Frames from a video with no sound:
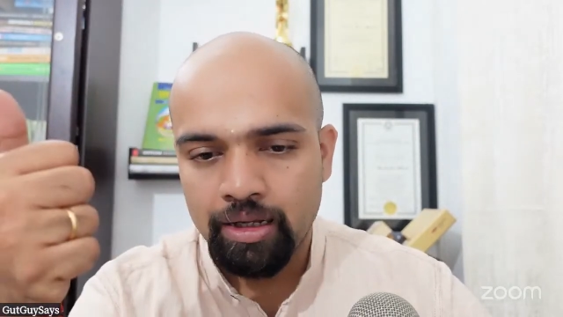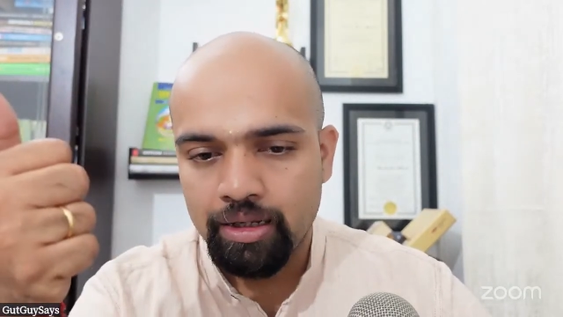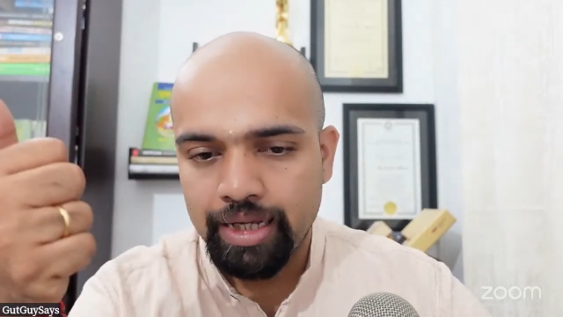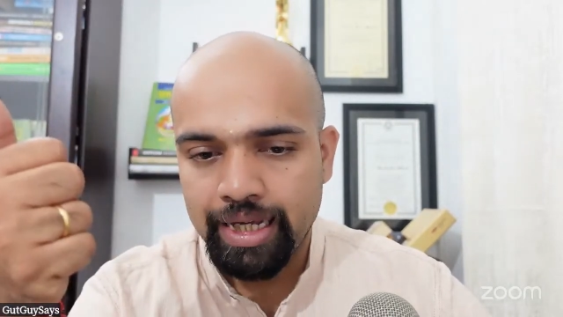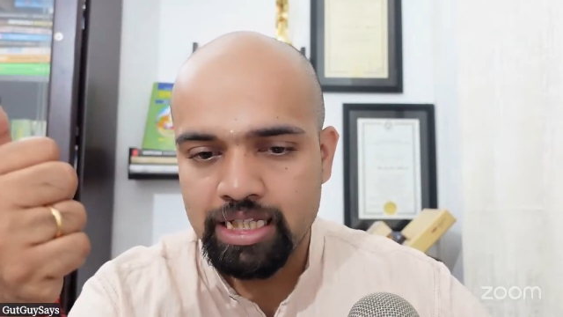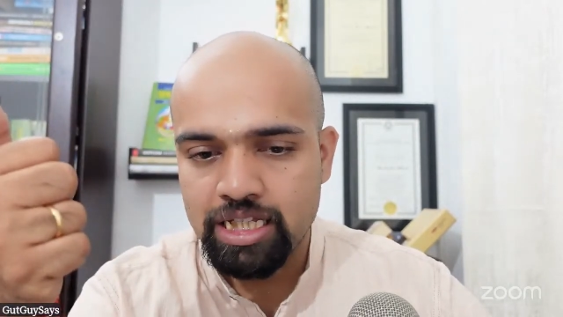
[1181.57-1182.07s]

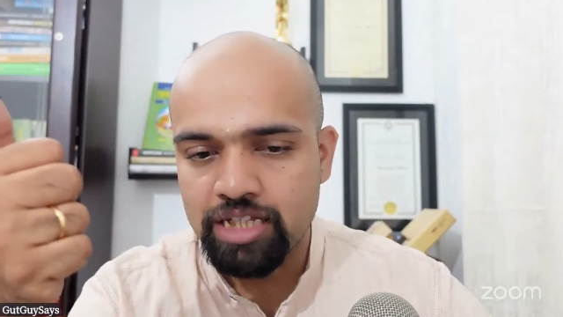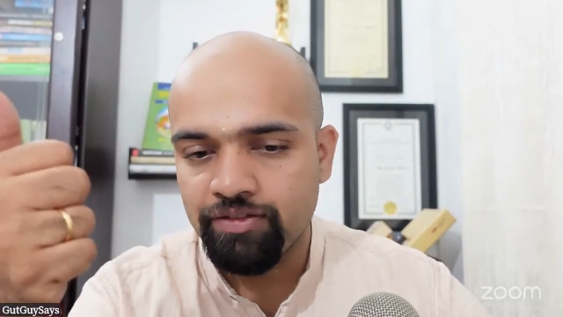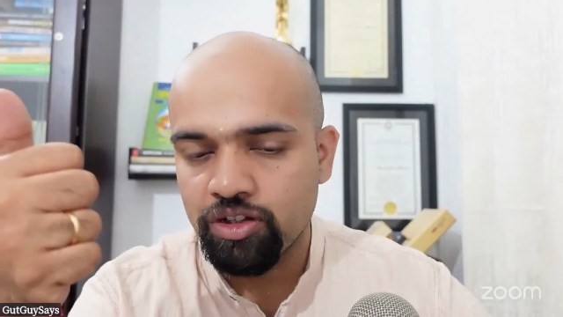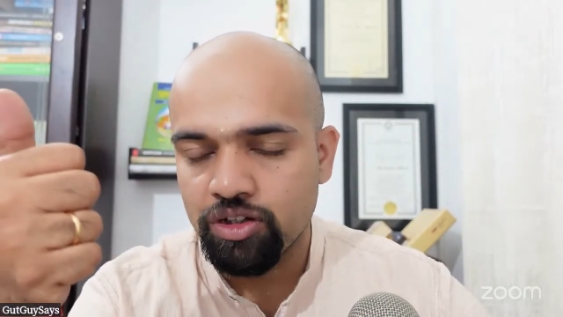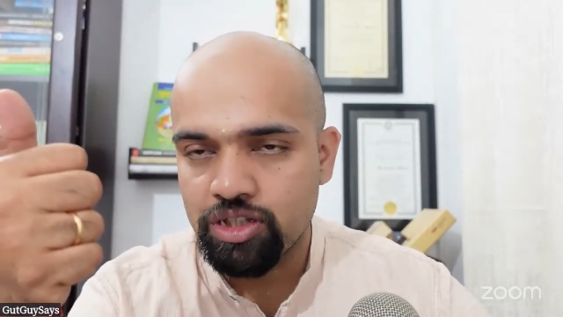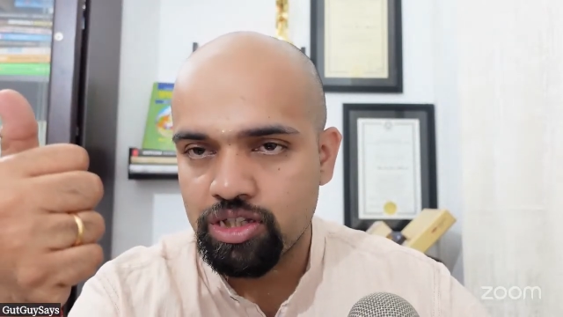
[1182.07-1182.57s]
Excessive
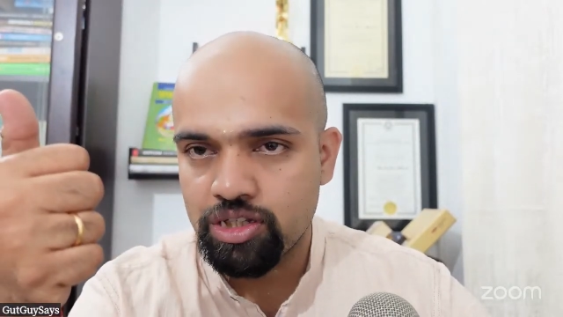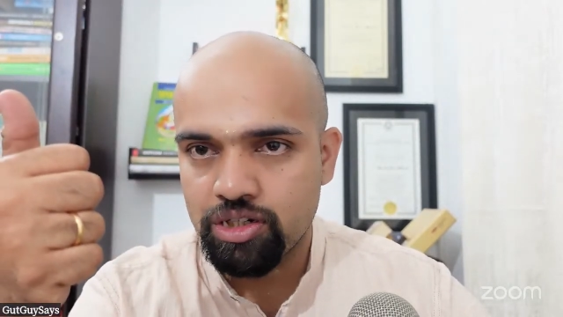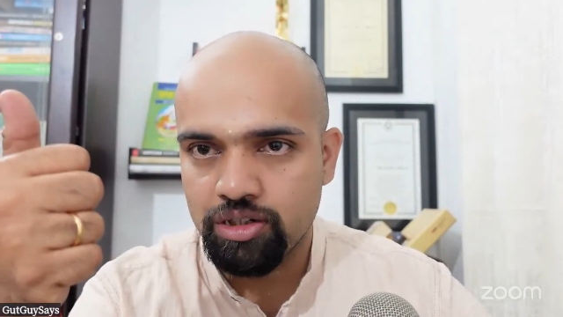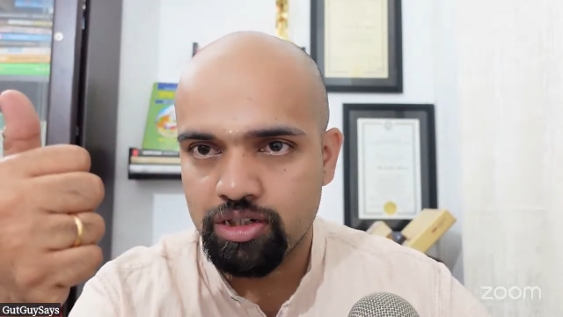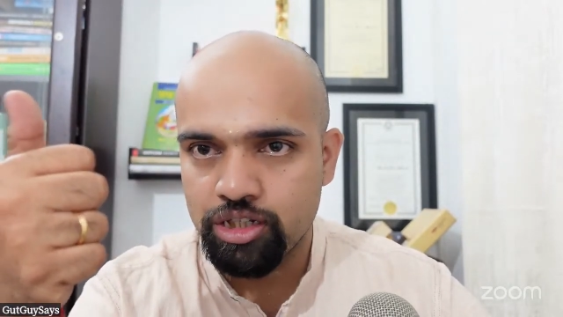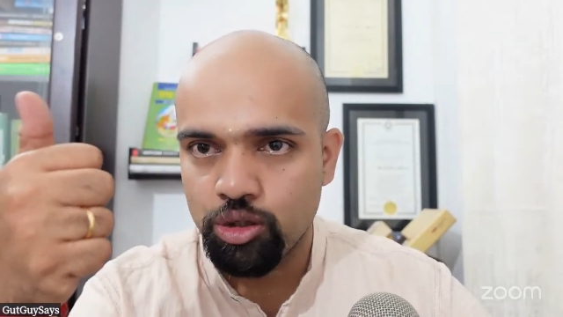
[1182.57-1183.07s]
thirst,
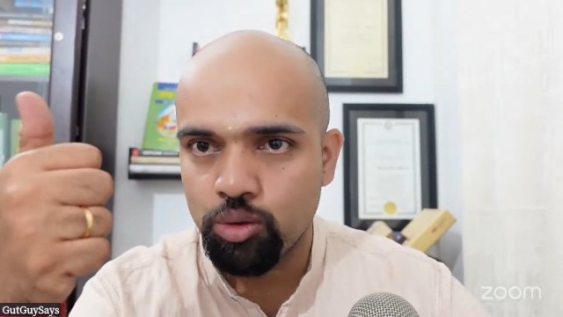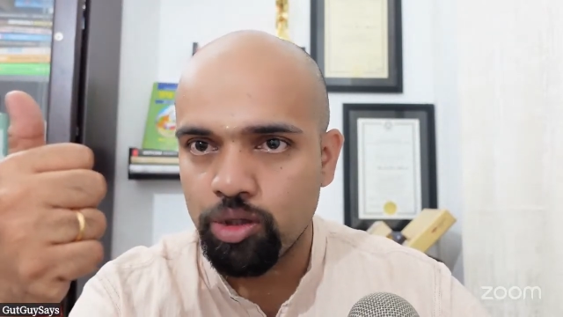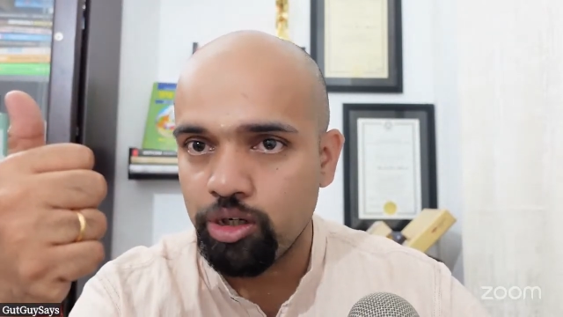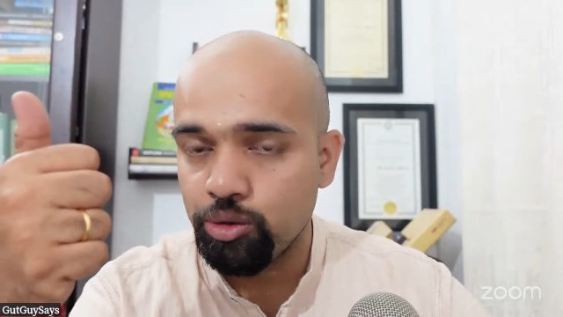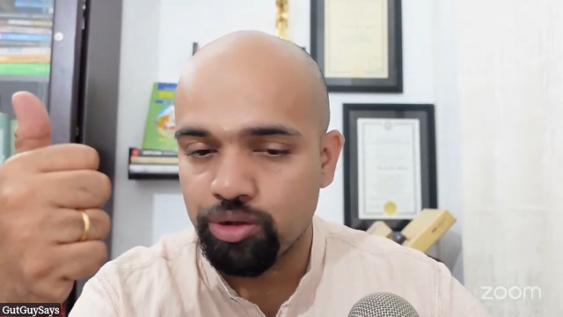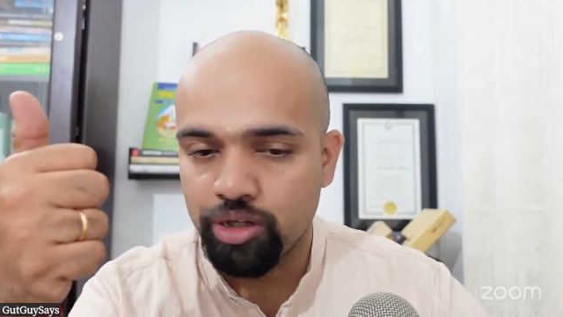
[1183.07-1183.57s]
0, 1,
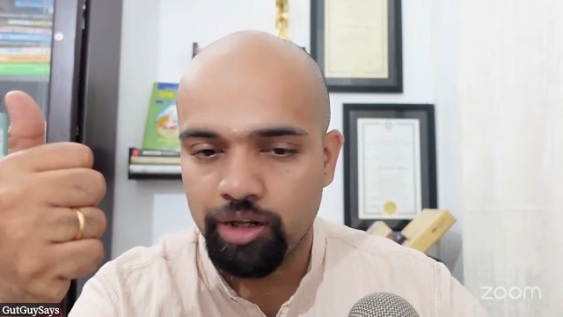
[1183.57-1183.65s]
2, 3.